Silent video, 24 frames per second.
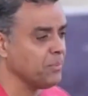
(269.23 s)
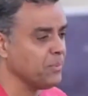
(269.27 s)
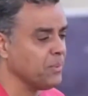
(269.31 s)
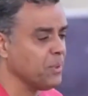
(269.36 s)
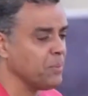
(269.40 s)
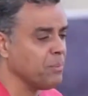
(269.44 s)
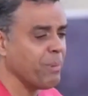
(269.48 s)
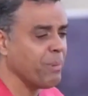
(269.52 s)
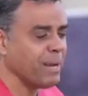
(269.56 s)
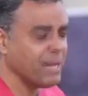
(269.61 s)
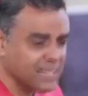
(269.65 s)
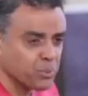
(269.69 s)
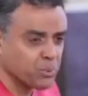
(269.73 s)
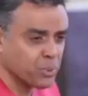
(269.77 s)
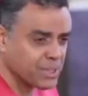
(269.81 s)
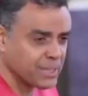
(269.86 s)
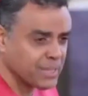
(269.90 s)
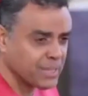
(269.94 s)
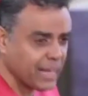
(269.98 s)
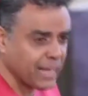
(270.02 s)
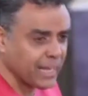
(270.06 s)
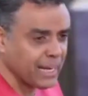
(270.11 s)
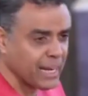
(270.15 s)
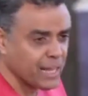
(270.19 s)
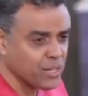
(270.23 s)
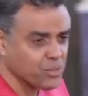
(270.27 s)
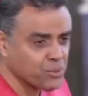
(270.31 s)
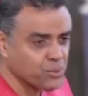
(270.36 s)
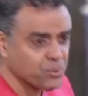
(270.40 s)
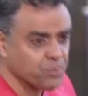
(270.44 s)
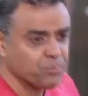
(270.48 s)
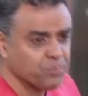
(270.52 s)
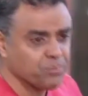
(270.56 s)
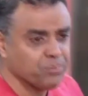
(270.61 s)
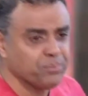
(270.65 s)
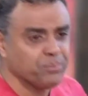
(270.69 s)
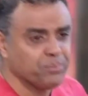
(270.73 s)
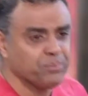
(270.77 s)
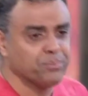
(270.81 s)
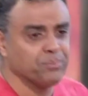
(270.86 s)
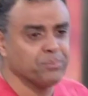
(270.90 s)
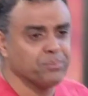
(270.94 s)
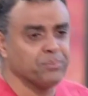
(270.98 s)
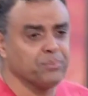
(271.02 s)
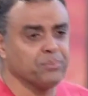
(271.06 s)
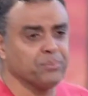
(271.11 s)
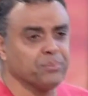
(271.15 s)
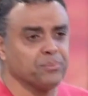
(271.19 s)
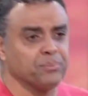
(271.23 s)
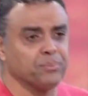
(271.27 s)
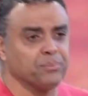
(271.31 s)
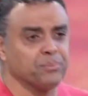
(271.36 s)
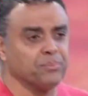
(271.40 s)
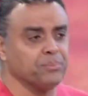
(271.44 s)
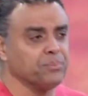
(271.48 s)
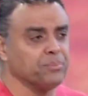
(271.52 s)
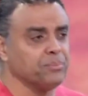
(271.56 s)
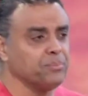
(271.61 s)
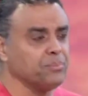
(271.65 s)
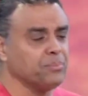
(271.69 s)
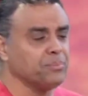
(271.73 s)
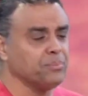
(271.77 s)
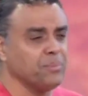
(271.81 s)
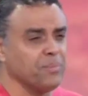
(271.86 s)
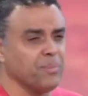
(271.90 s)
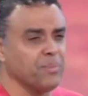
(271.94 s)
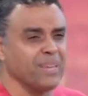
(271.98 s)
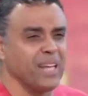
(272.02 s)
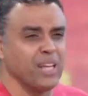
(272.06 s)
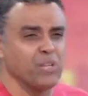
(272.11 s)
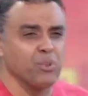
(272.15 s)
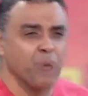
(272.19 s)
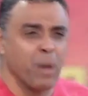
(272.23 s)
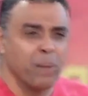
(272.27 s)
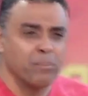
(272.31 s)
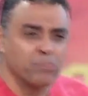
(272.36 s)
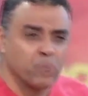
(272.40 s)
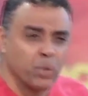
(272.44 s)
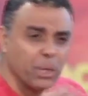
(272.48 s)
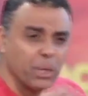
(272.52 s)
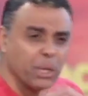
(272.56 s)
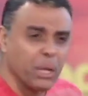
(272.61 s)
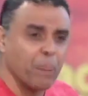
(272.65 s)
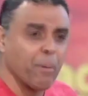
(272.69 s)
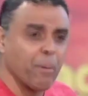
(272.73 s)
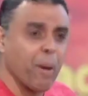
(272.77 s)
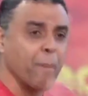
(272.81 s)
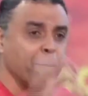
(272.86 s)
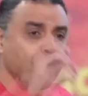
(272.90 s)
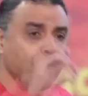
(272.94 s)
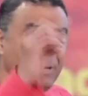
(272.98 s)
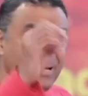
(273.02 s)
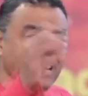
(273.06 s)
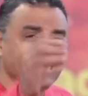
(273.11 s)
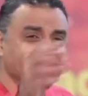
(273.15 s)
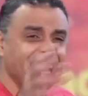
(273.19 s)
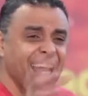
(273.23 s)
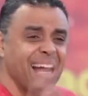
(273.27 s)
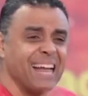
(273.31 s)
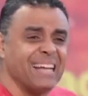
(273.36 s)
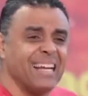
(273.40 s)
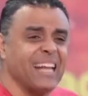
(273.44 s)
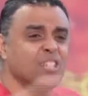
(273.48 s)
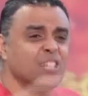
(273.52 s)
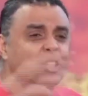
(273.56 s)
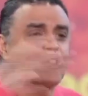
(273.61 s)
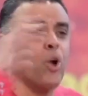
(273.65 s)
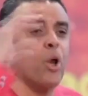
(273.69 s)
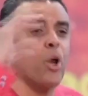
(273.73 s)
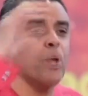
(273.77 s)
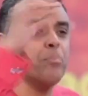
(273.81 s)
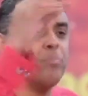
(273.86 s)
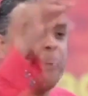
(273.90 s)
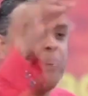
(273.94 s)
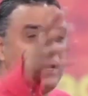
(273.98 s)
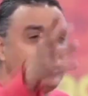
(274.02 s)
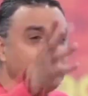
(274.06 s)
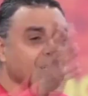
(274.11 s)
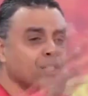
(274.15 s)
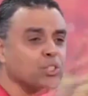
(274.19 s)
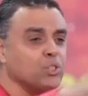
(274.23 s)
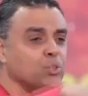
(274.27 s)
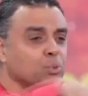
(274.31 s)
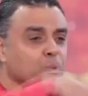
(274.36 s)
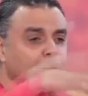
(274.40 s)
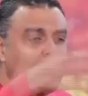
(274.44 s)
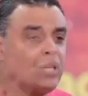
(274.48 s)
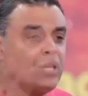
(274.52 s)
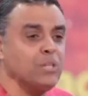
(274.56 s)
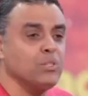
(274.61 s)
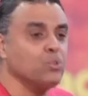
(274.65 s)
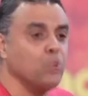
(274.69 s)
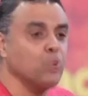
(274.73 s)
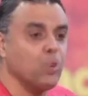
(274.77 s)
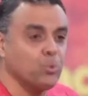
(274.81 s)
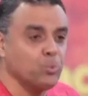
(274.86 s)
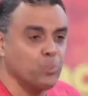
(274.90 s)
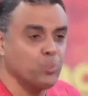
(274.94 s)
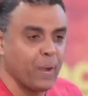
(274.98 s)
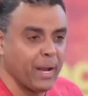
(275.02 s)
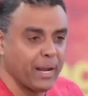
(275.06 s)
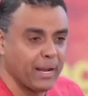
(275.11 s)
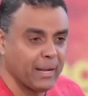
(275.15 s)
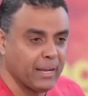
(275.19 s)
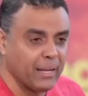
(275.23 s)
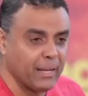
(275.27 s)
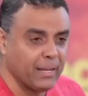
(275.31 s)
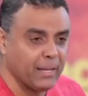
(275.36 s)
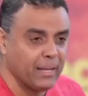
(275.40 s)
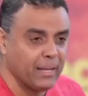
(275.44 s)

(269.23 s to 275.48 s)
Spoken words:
My church was in a classroom. That's why I'm talking about blessing. Unless God blesses you, things don't work.